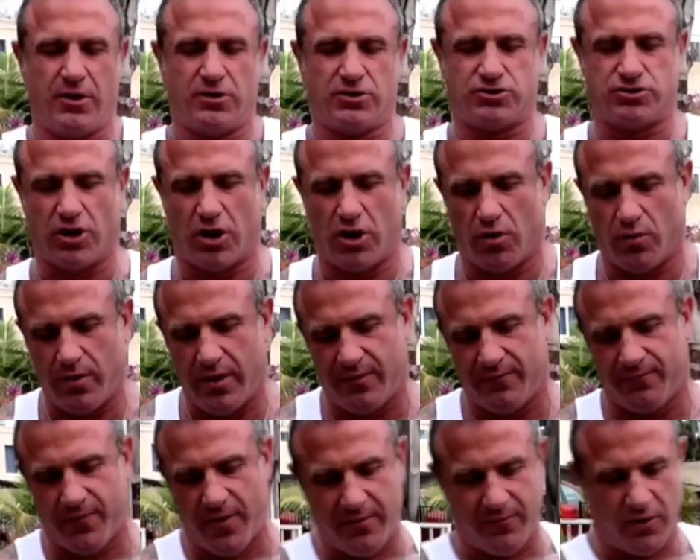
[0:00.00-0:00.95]
So in
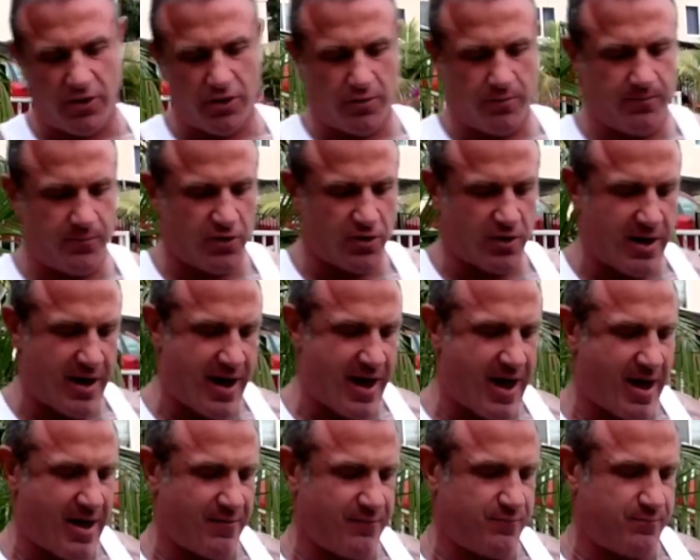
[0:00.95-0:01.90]
front of you, you're going to
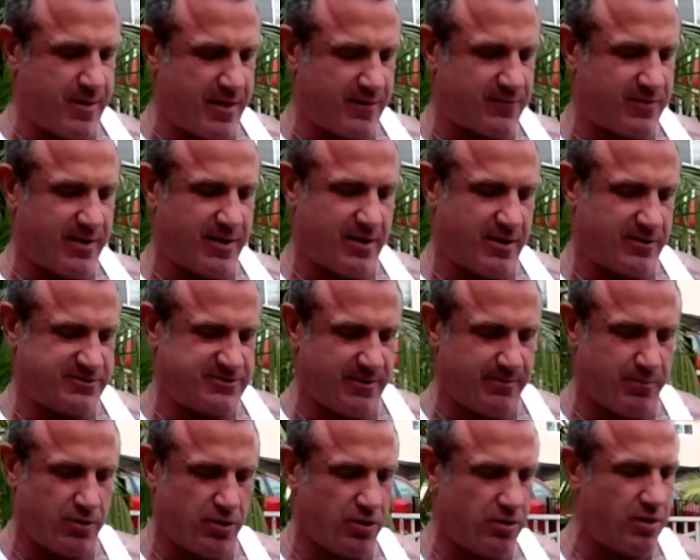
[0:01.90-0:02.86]
have basically a
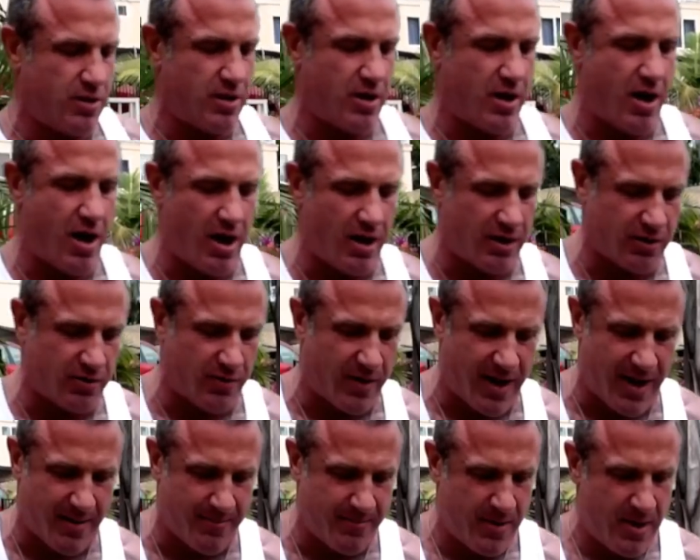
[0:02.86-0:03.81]
symbol, a
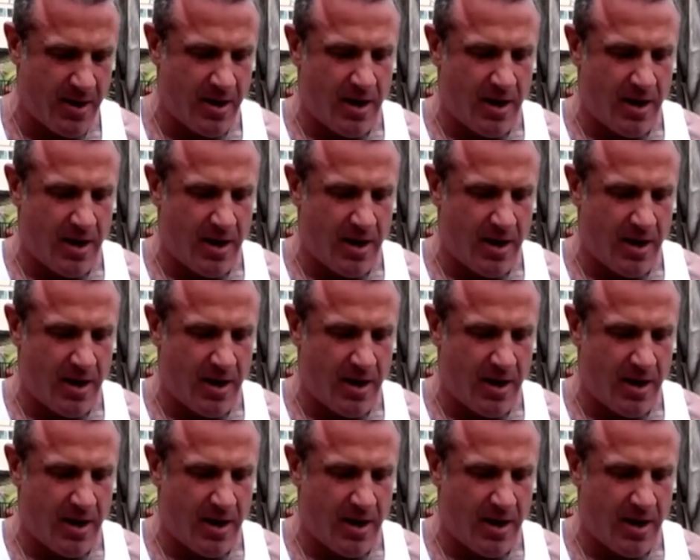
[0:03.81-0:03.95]
hologram,